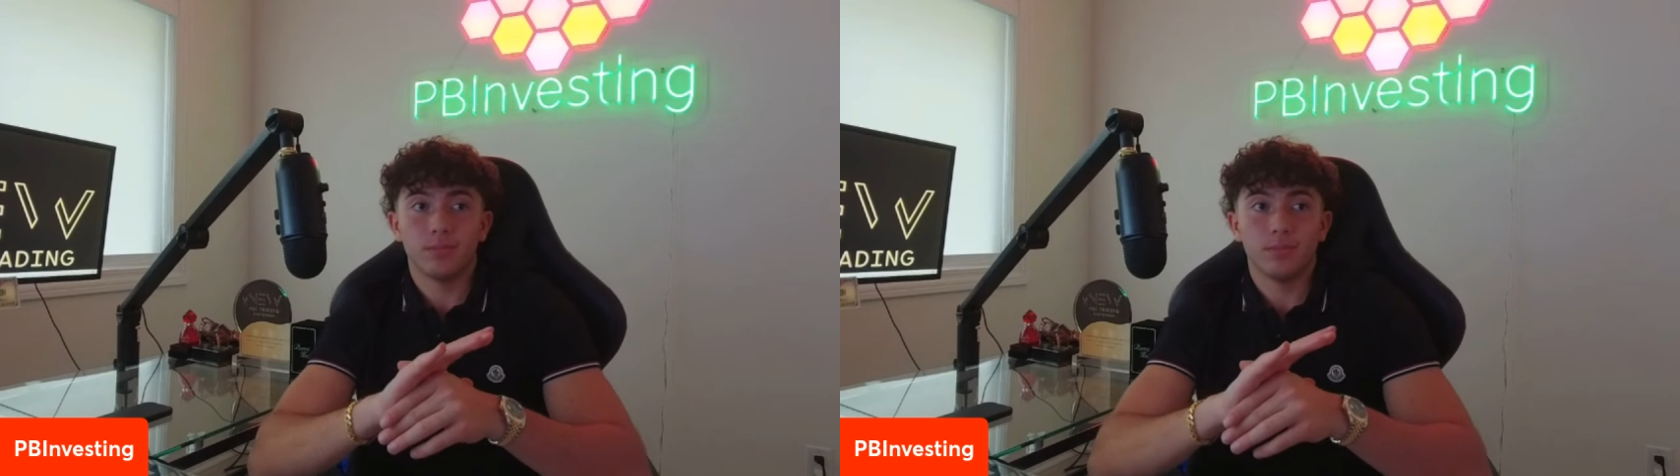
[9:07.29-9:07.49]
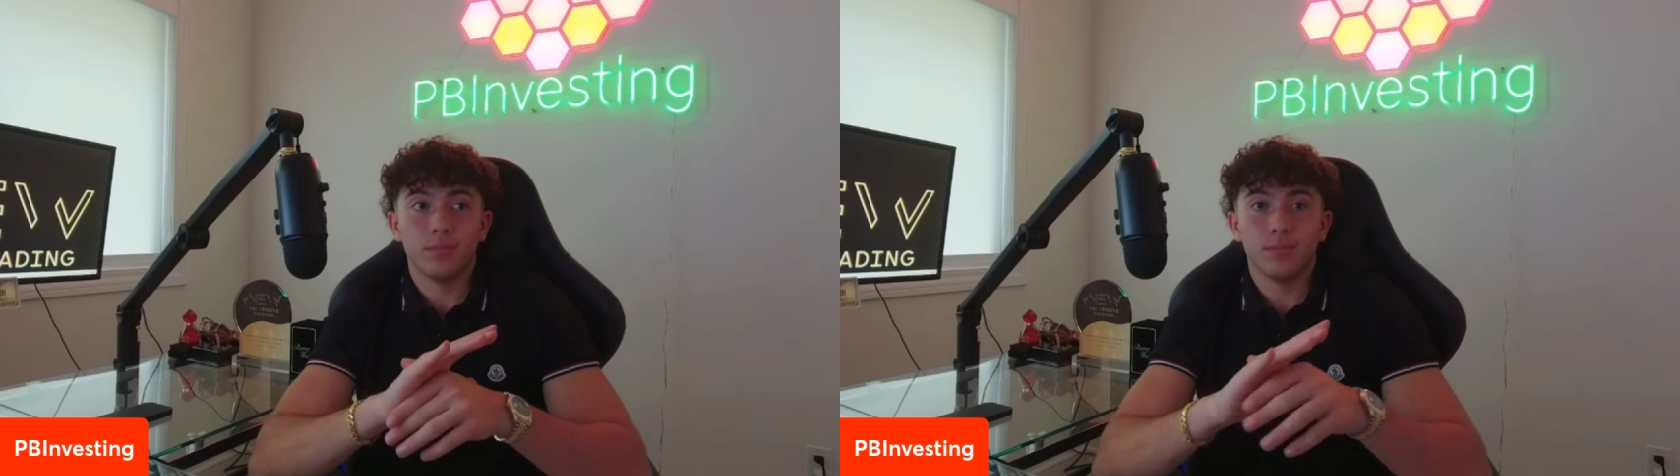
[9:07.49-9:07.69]

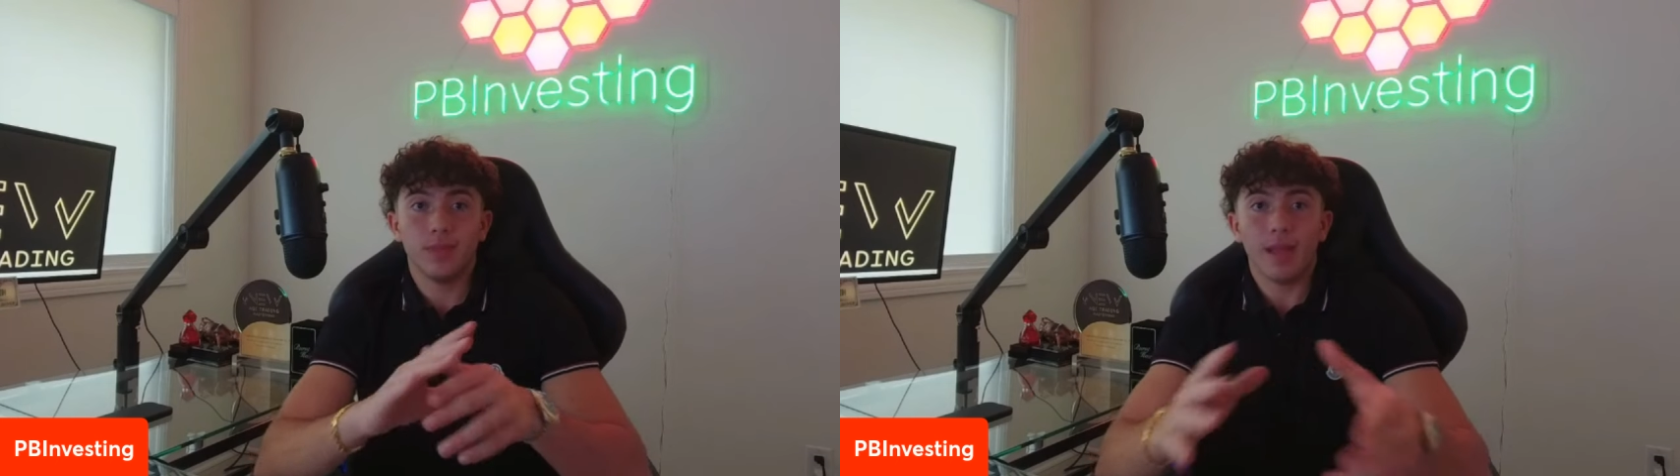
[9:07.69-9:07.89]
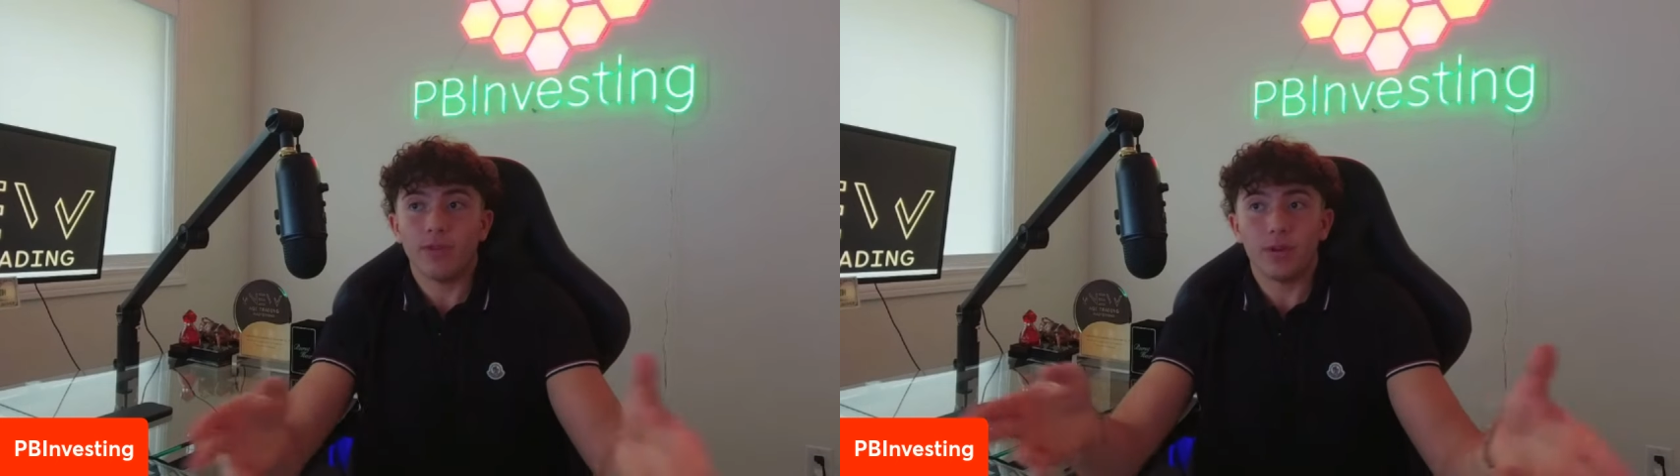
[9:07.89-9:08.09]

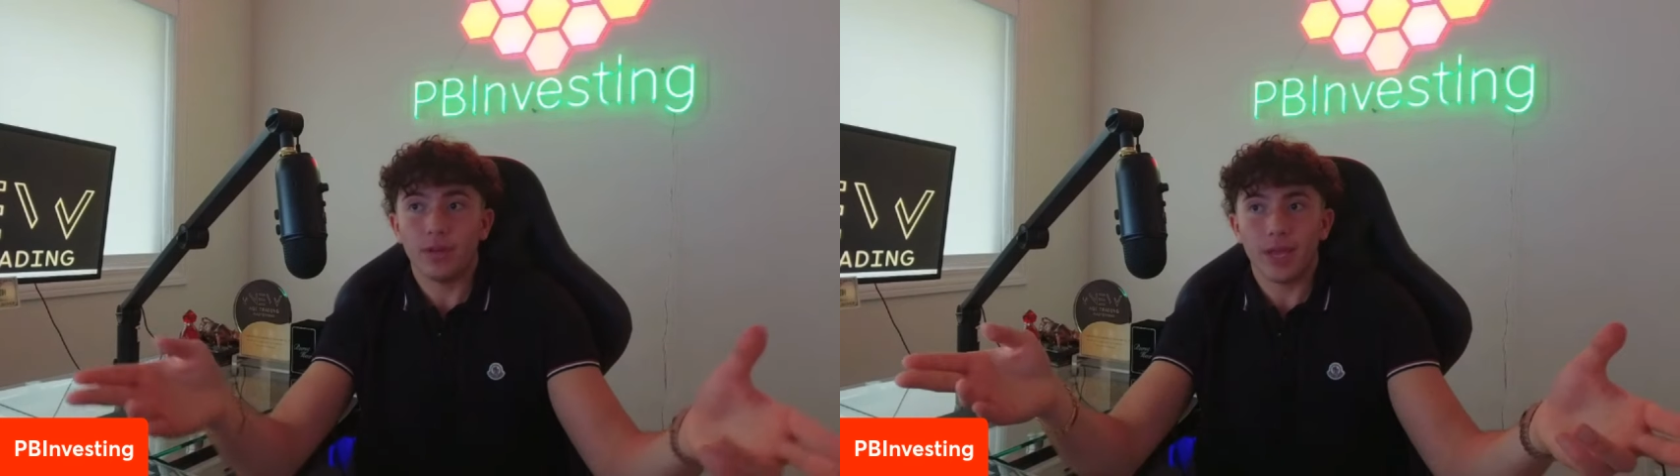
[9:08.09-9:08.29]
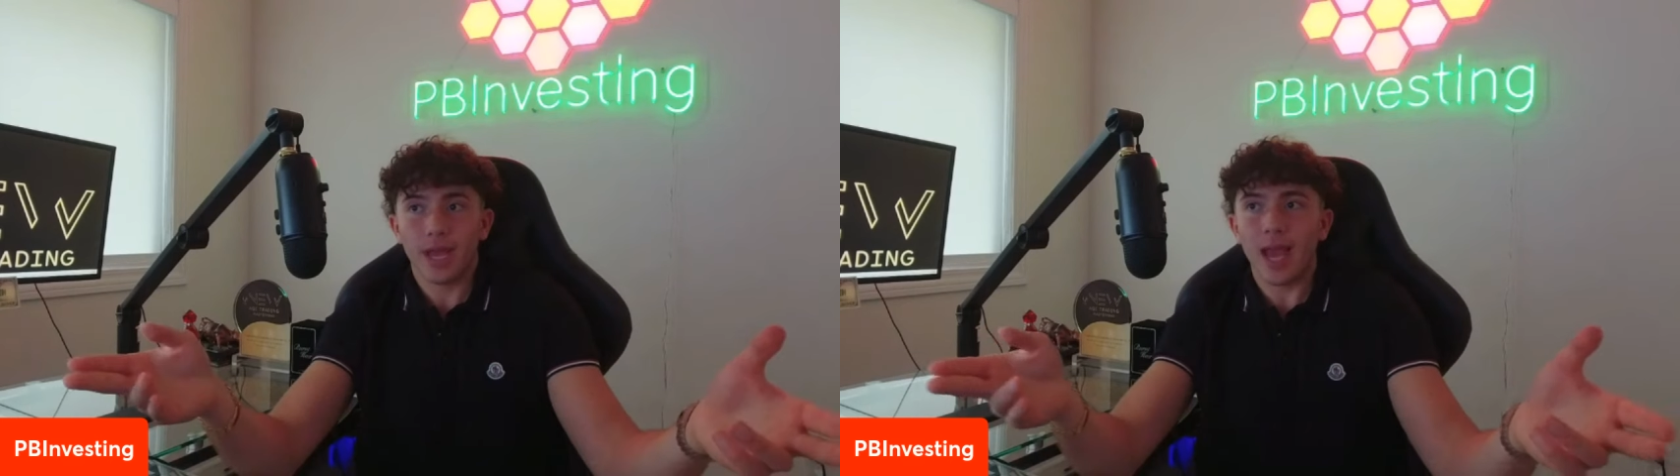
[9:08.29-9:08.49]
never,
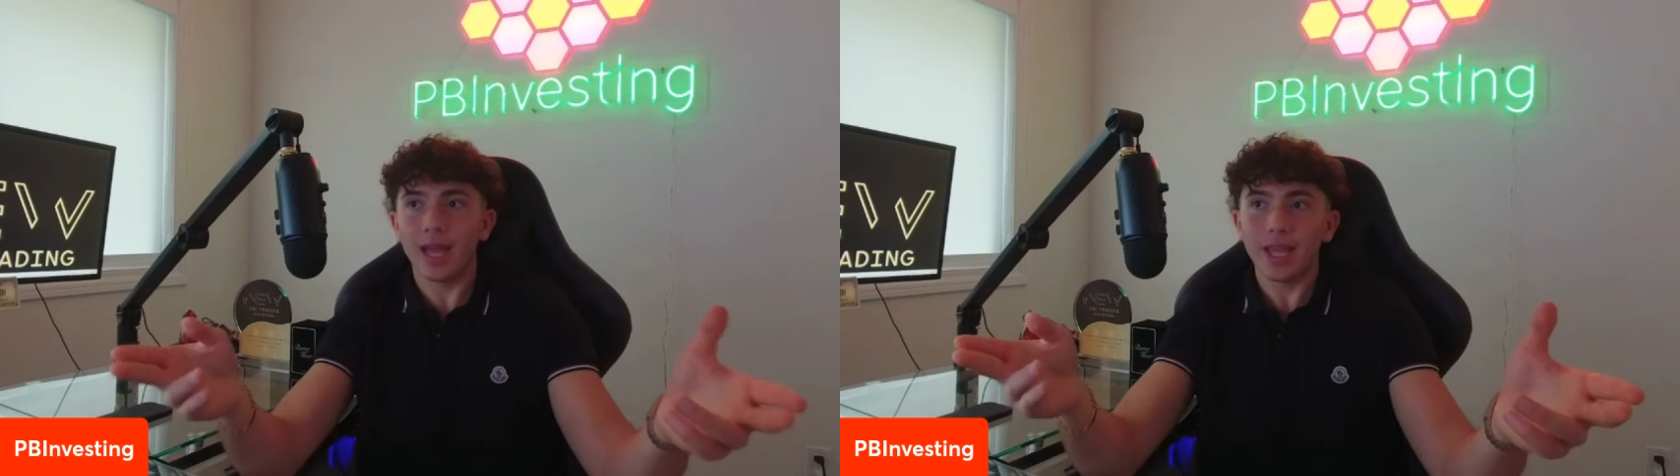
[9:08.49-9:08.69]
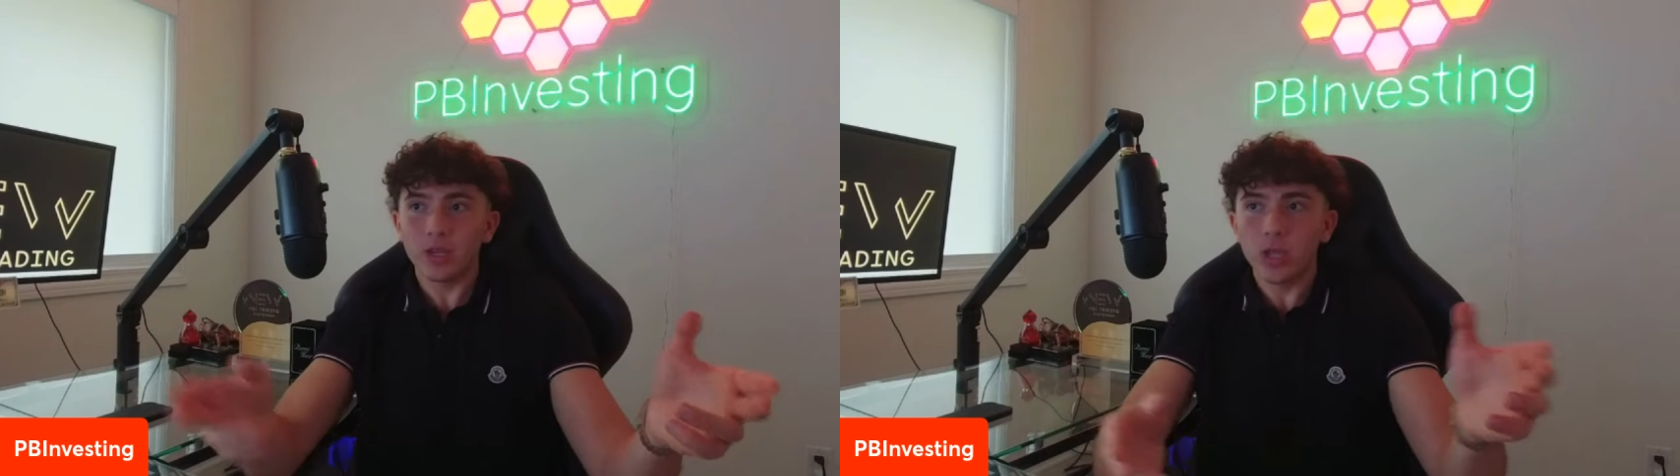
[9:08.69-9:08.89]
like,
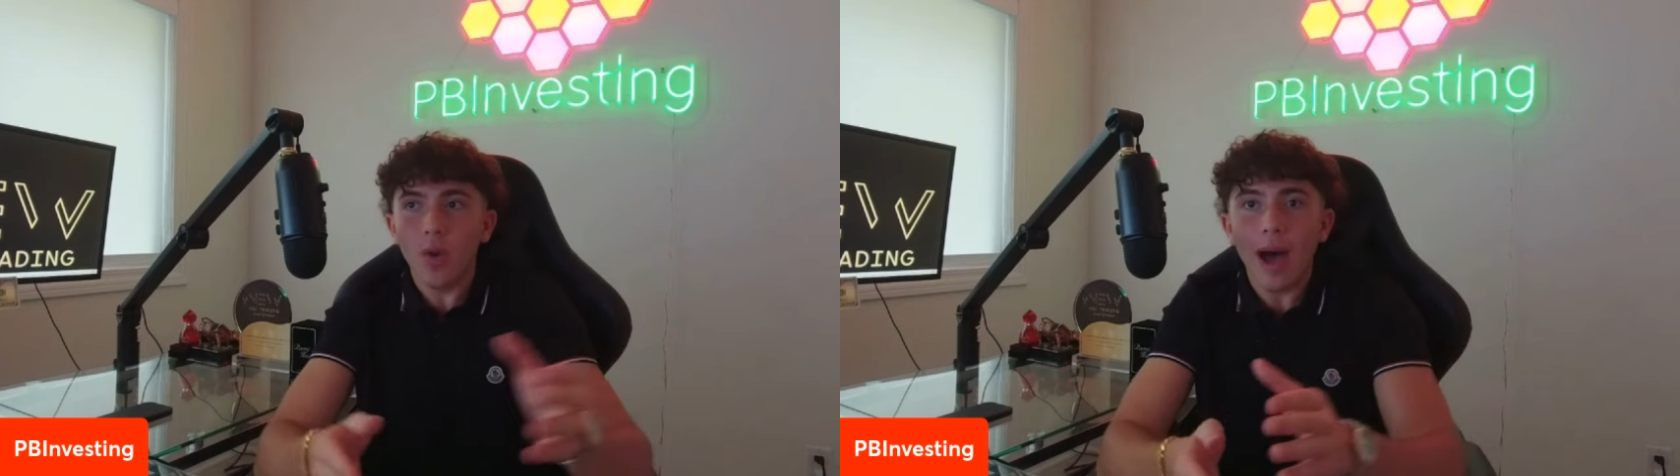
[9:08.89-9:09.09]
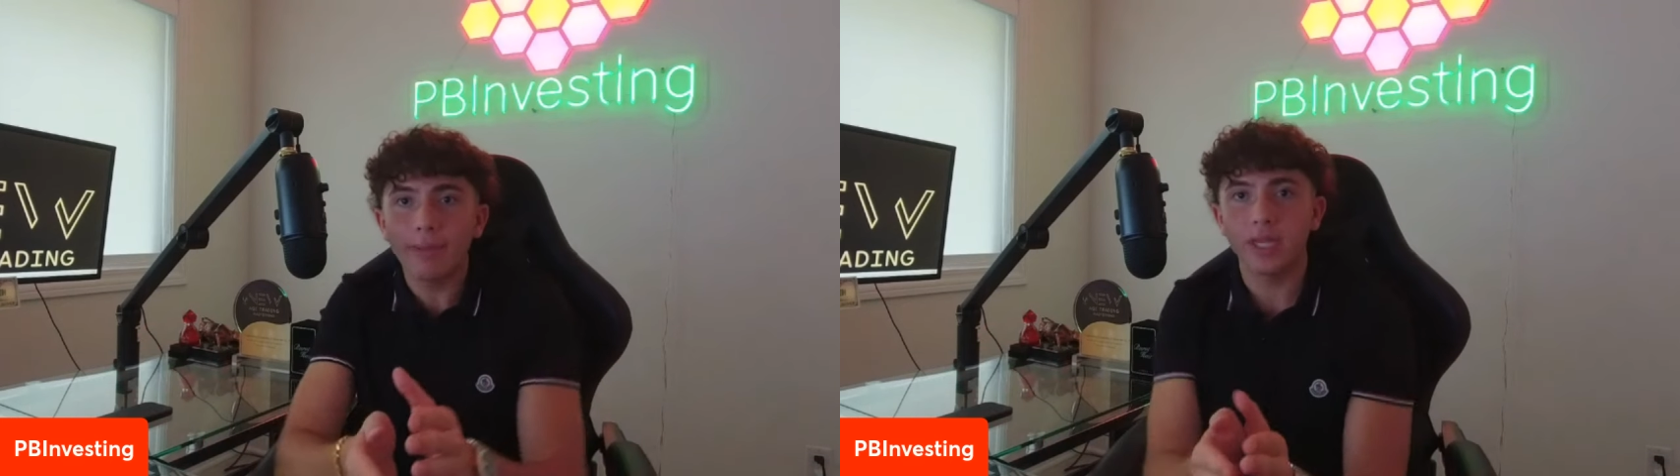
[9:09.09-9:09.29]
there's no
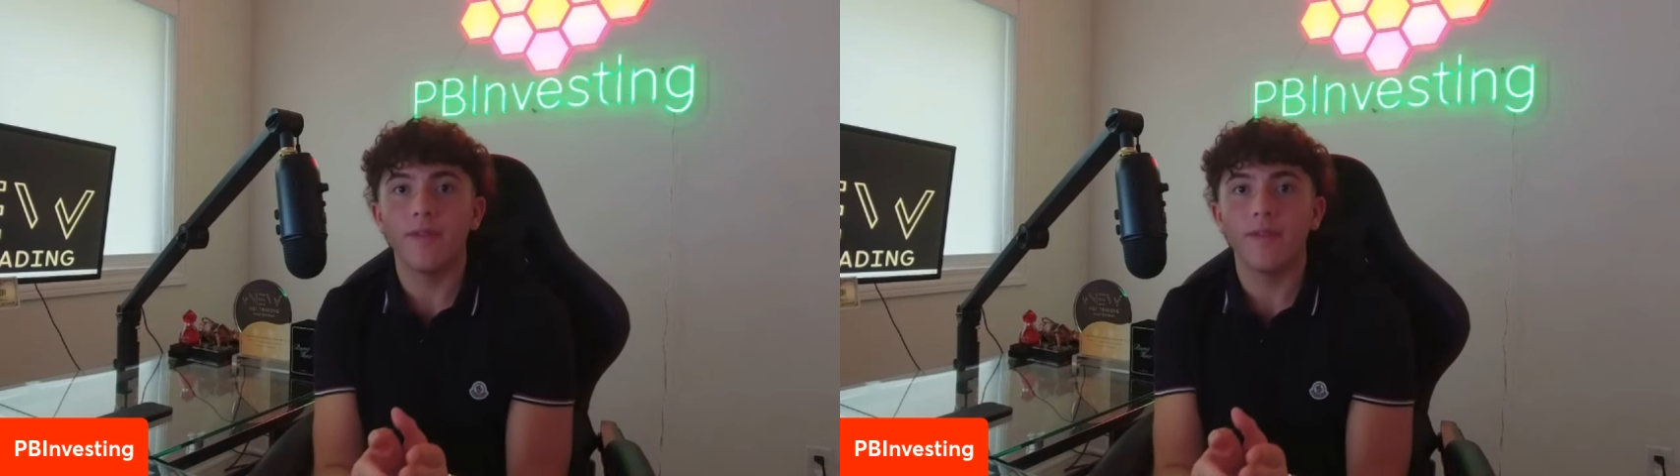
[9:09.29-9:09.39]
option.